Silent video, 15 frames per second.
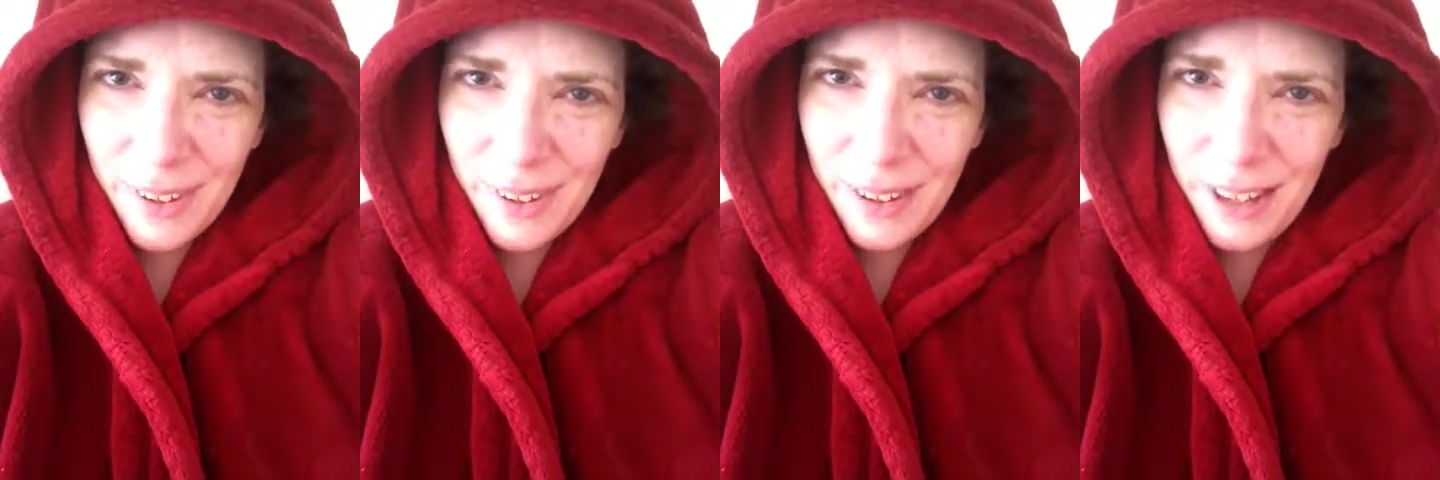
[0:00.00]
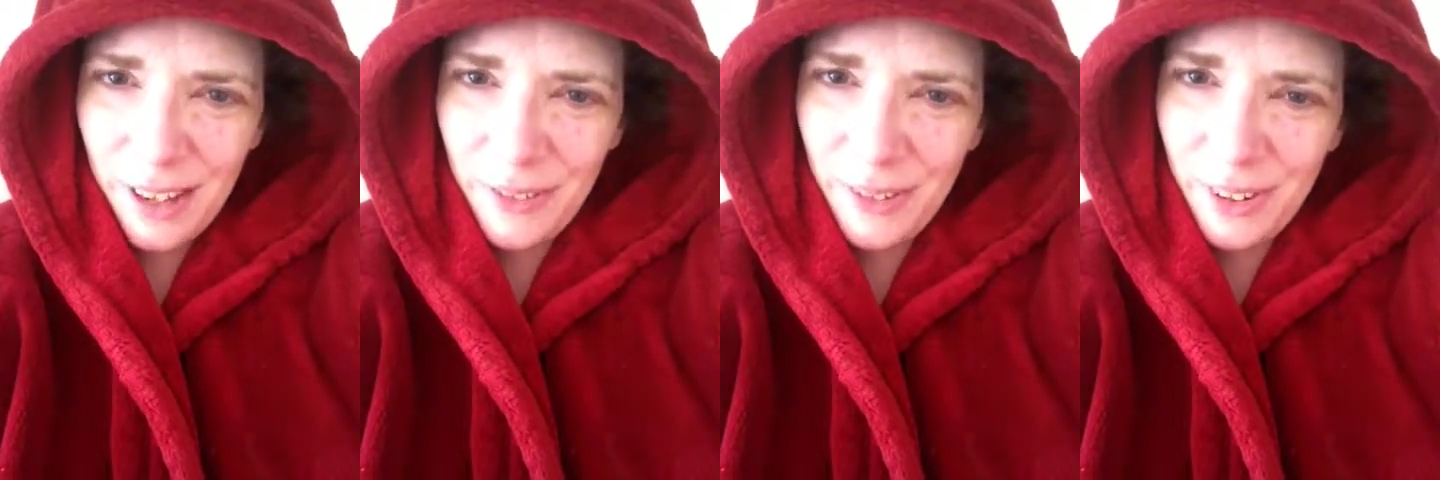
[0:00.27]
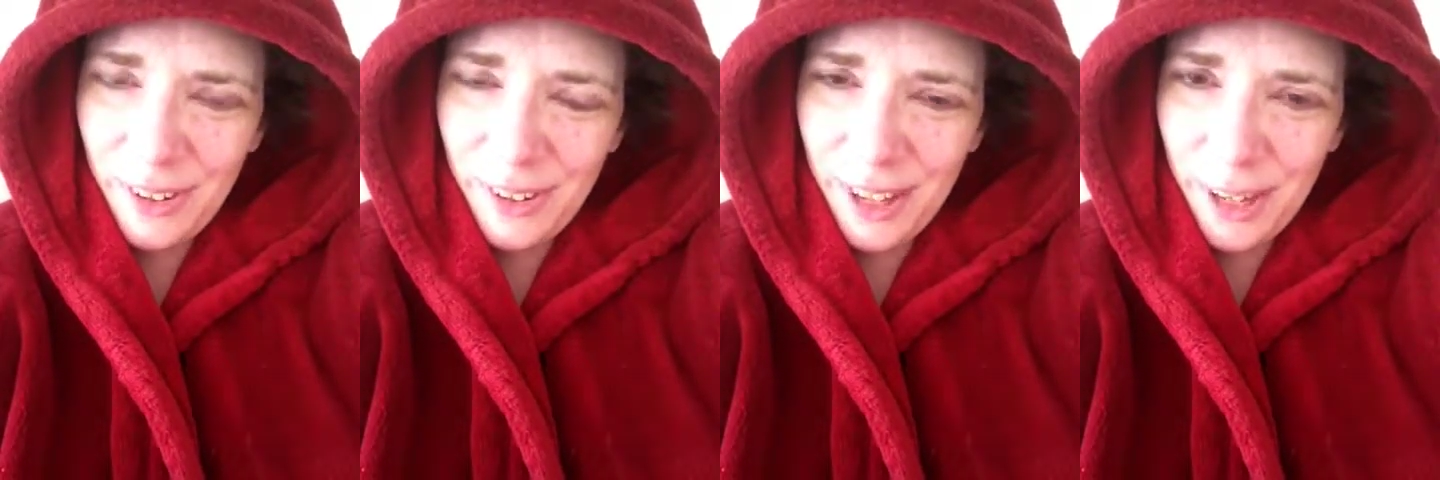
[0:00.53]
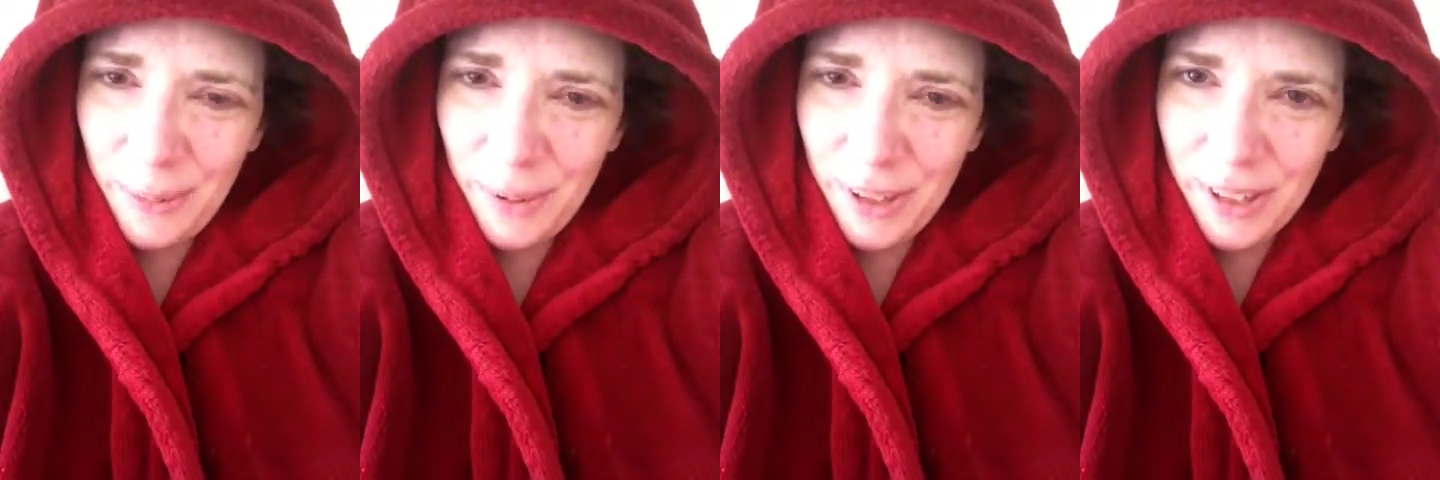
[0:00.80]
You have to
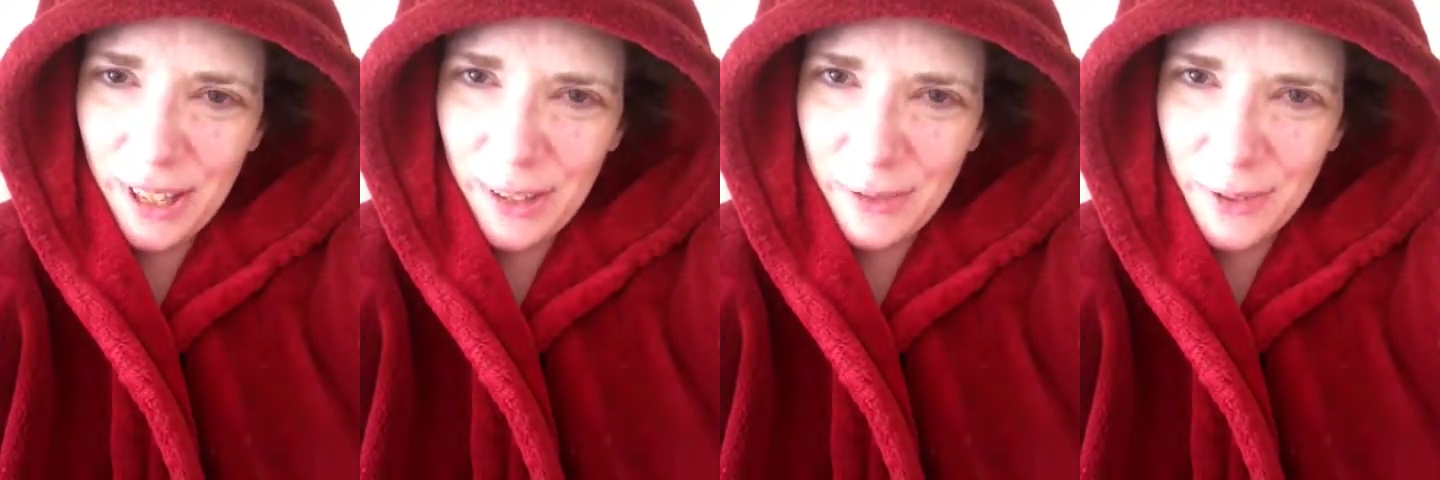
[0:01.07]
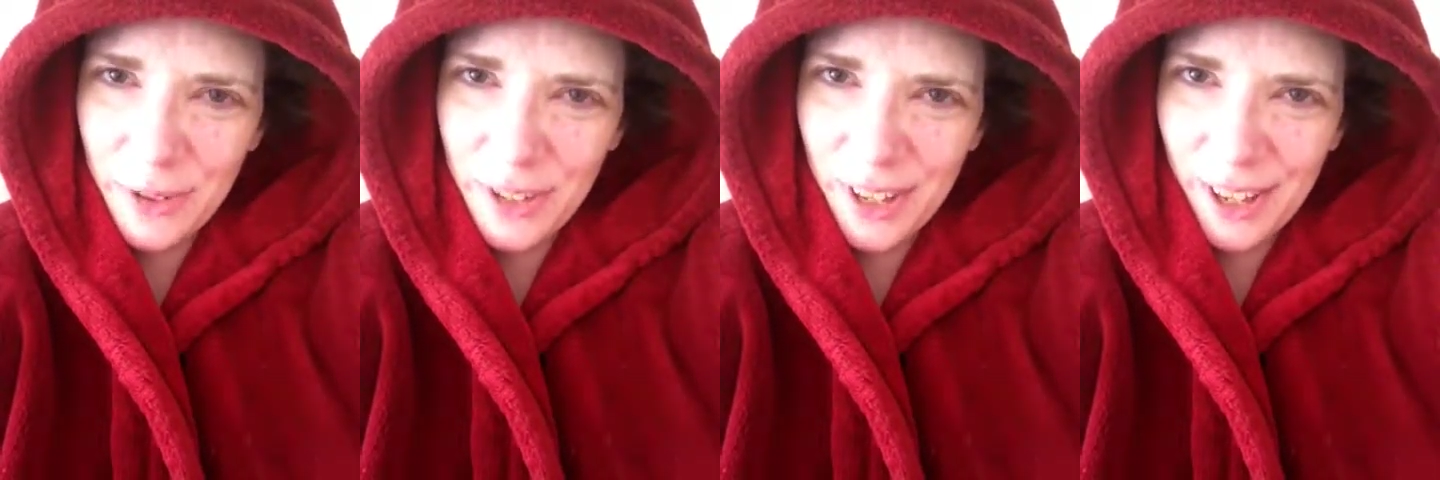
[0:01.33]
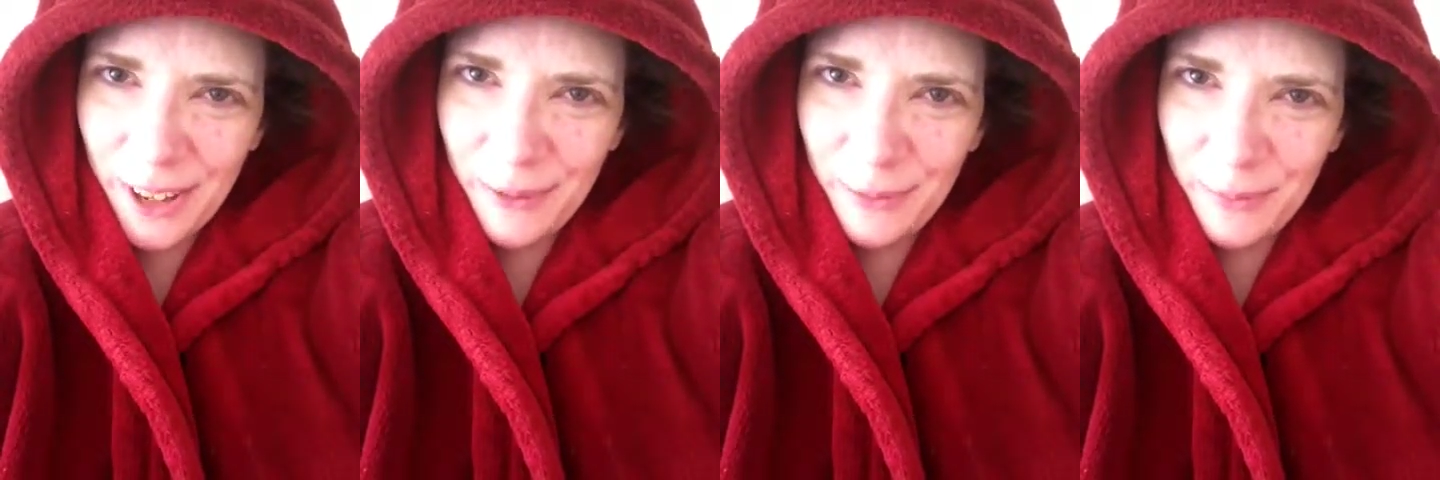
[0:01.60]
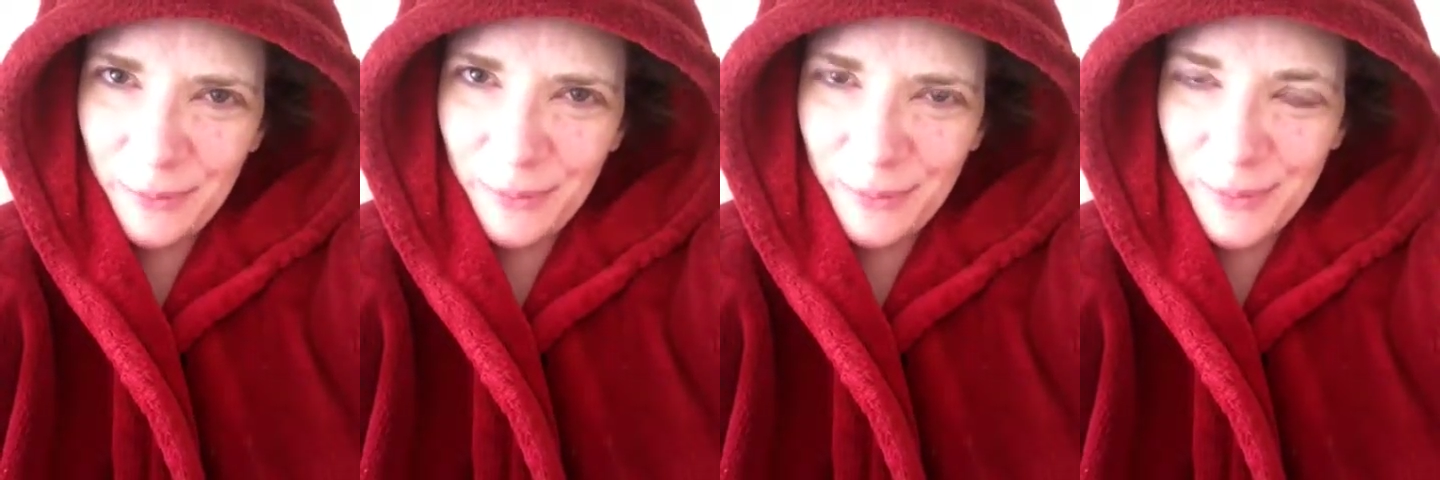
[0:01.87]
think about that for a second.
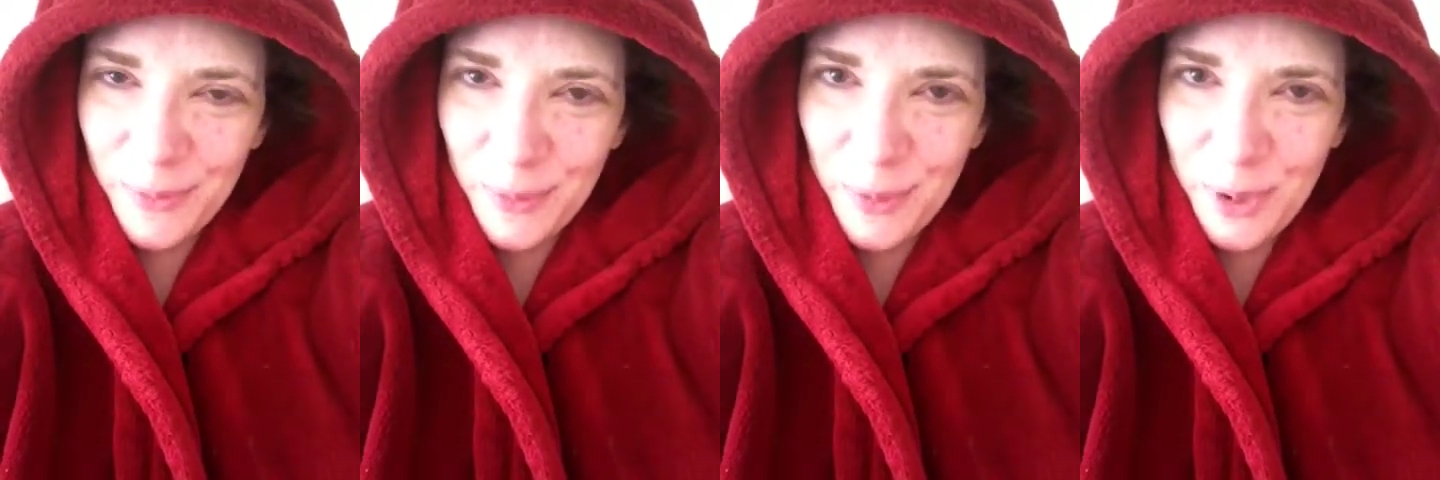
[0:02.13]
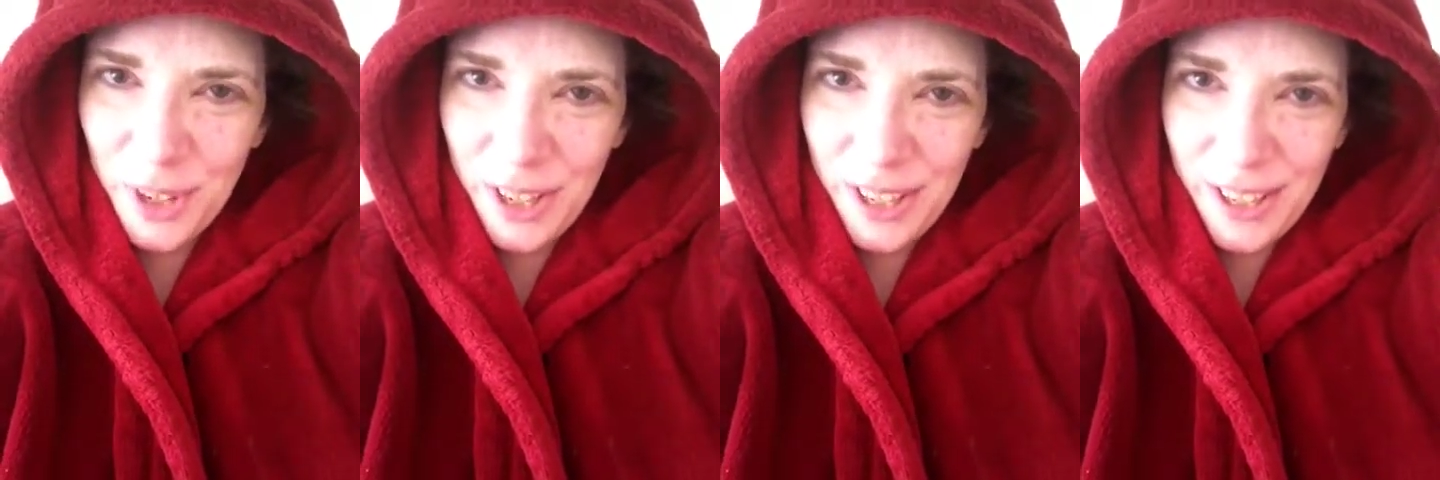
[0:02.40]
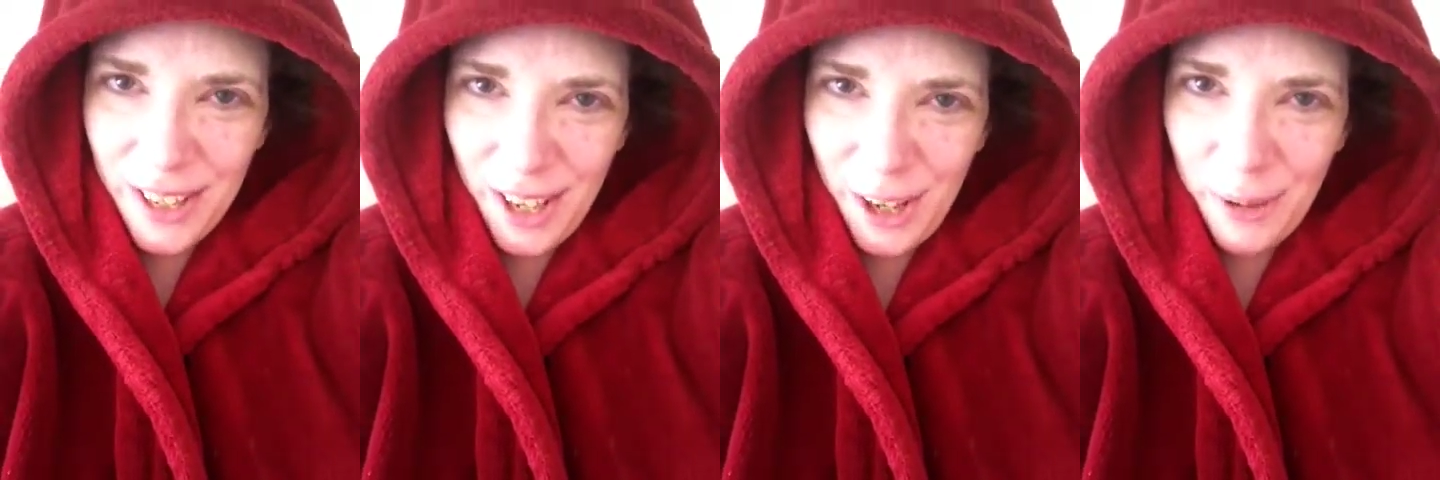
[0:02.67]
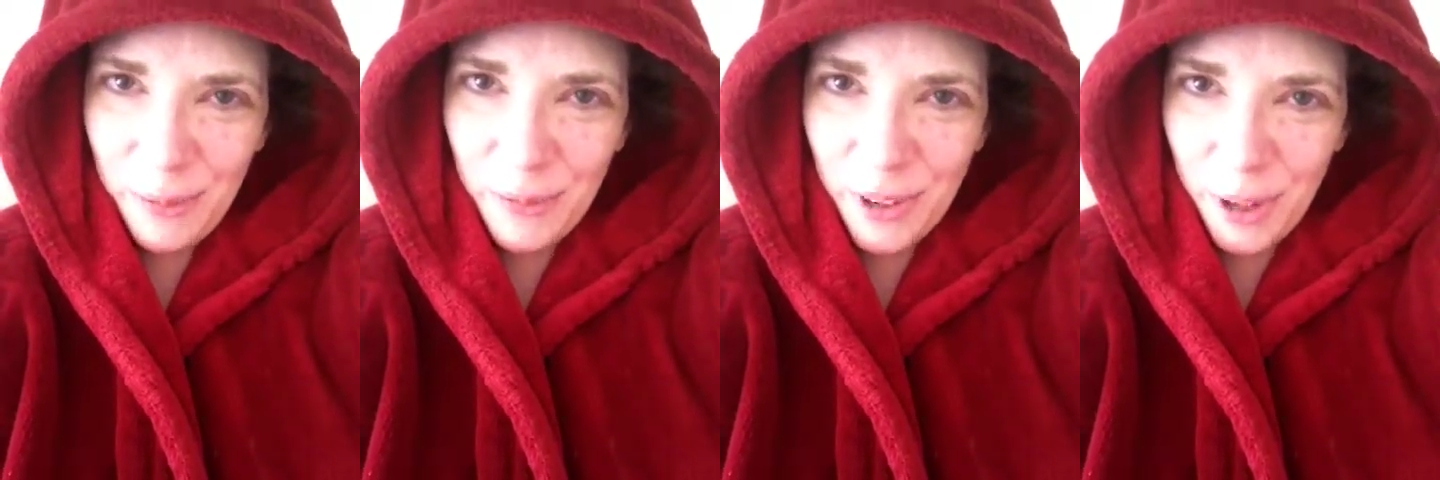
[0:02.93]
Where did
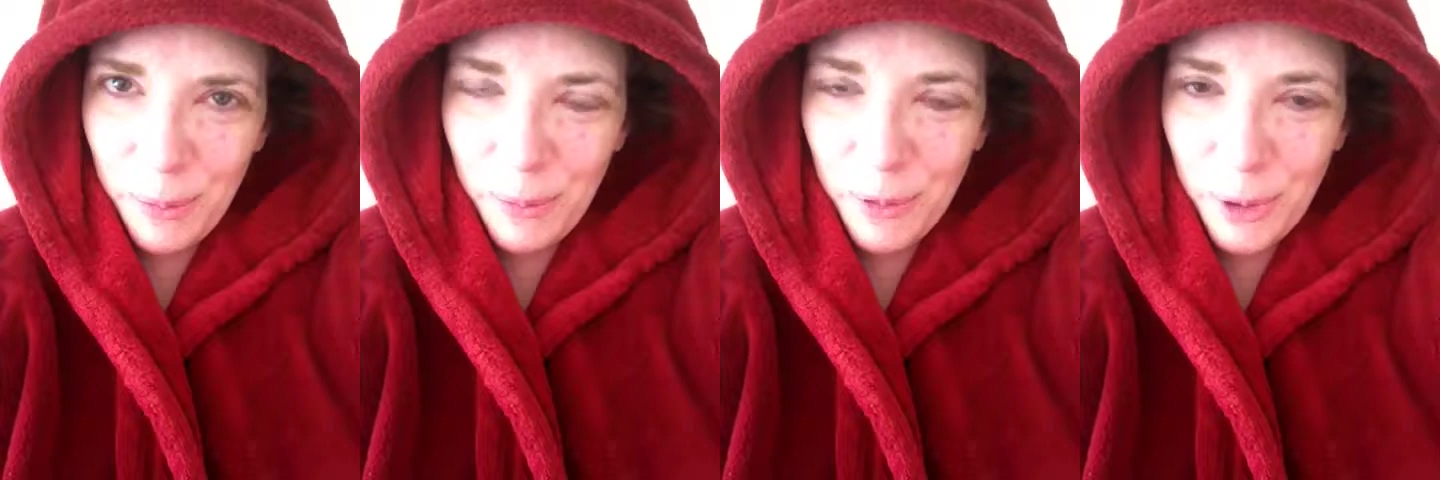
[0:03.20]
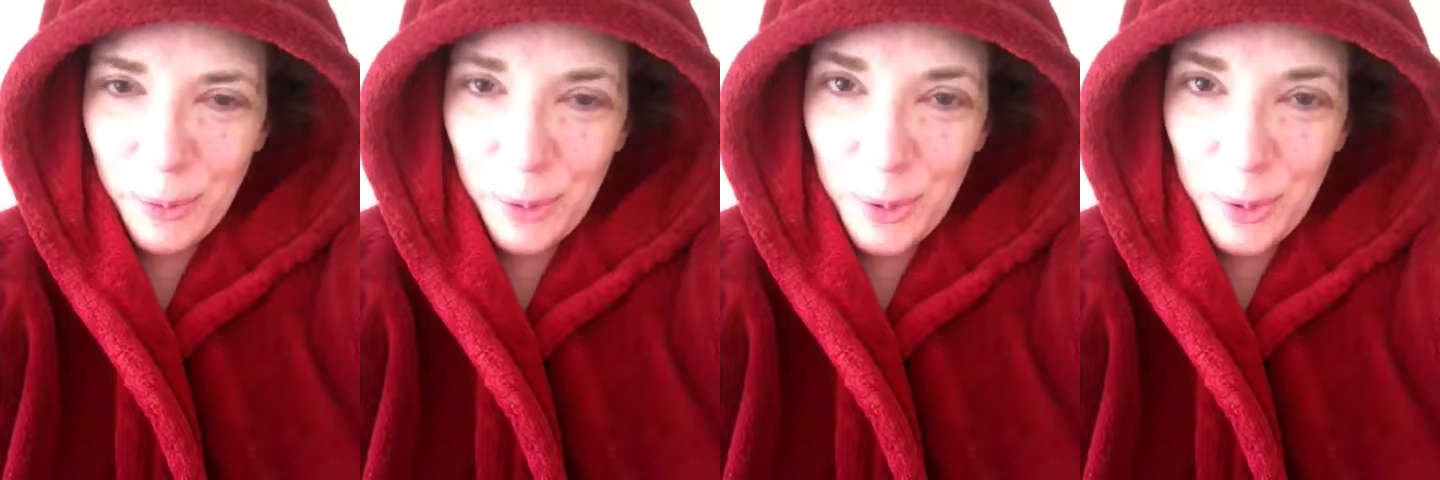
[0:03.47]
come from?